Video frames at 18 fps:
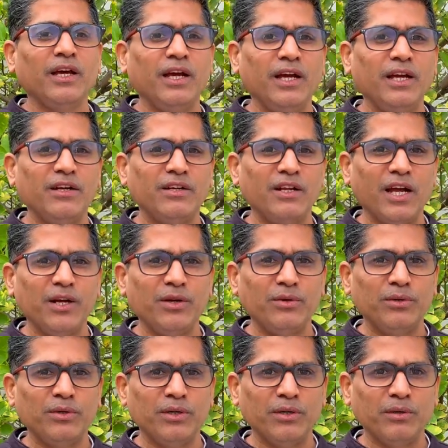and try
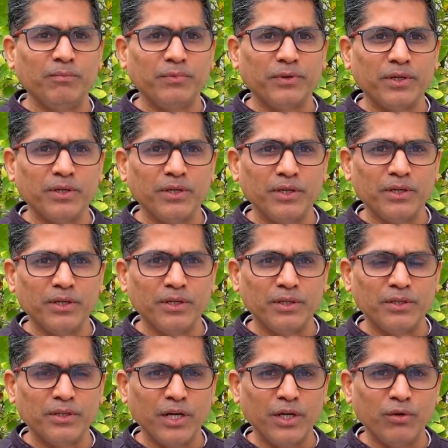
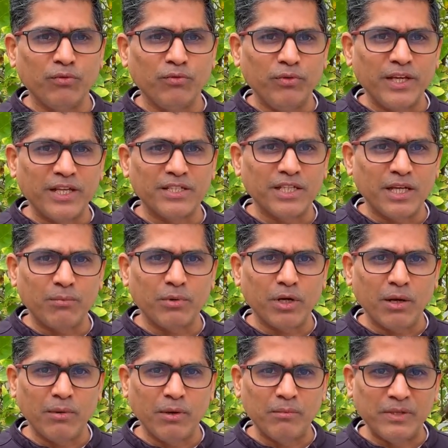to fix that
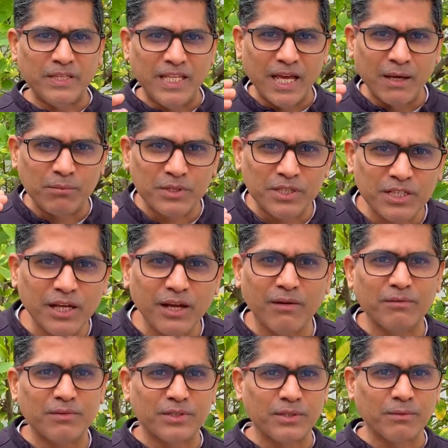problem
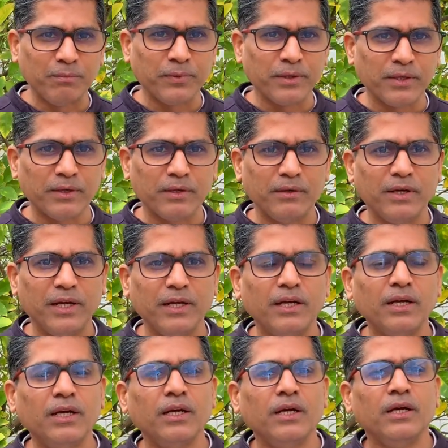themselves, right?
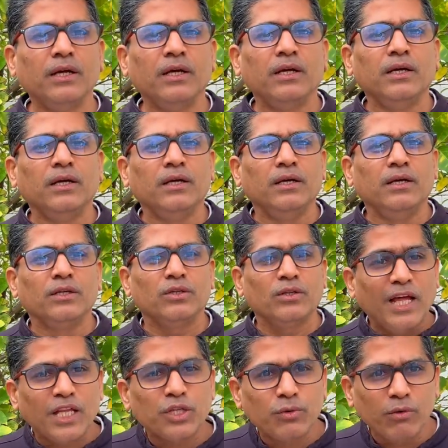So
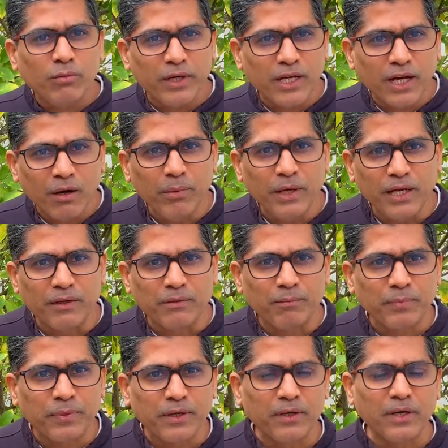that's where we come in,
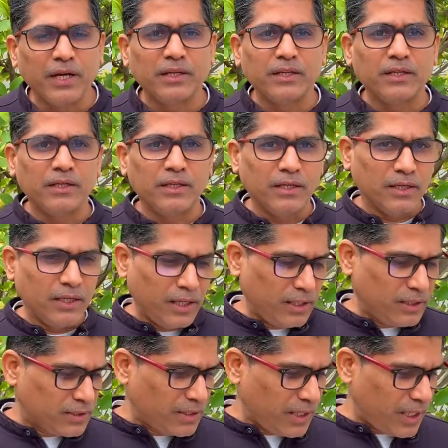right?
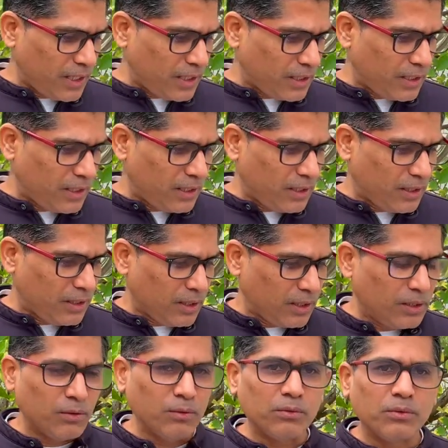Is that
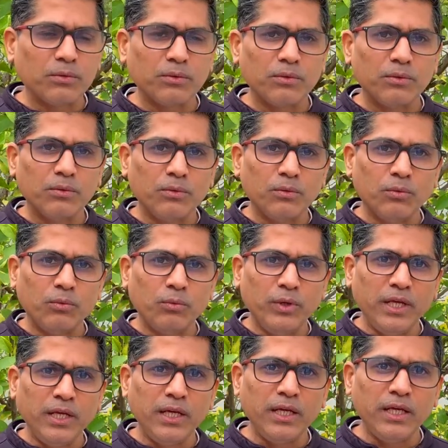
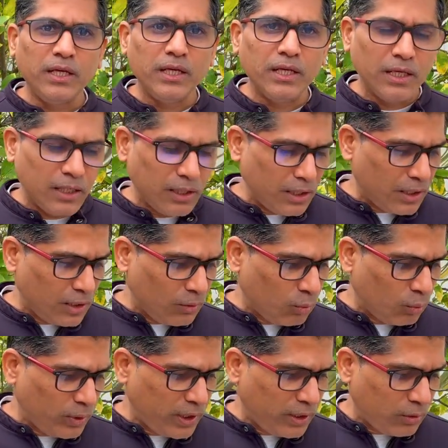we
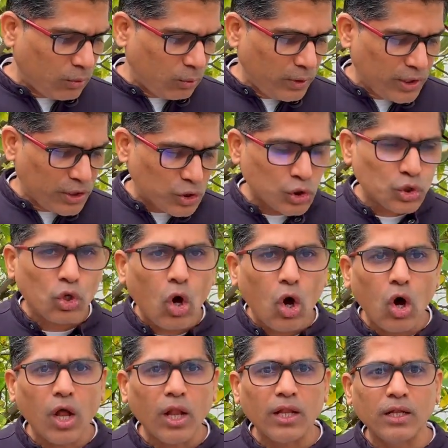
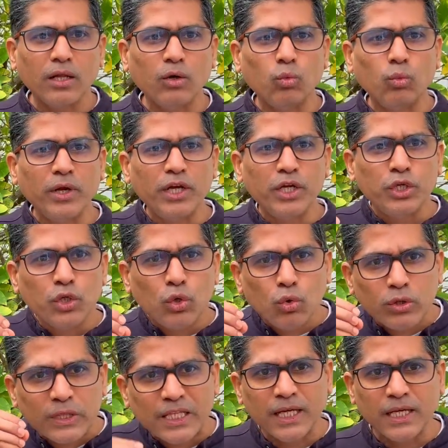we
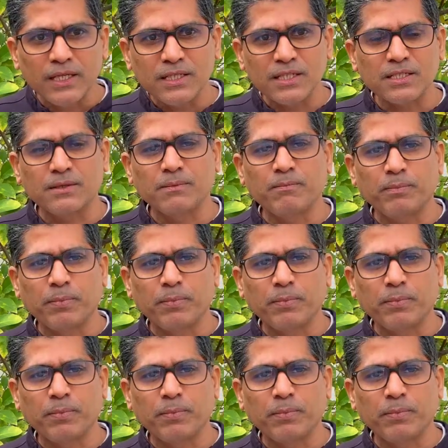do things